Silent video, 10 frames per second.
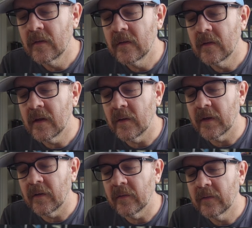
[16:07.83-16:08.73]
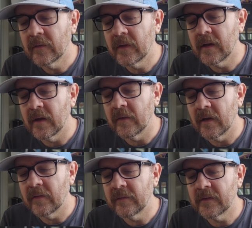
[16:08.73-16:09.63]
There we go. There we
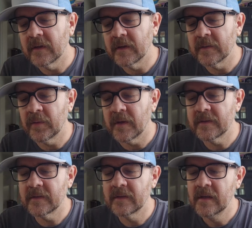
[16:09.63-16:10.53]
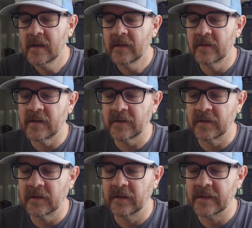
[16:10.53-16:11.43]
go. It slid into place. There's
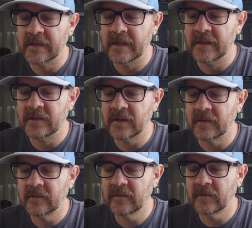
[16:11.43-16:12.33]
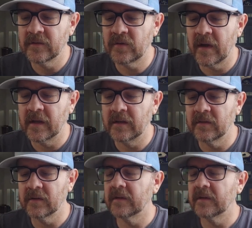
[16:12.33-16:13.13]
actually a little indentation, little triangular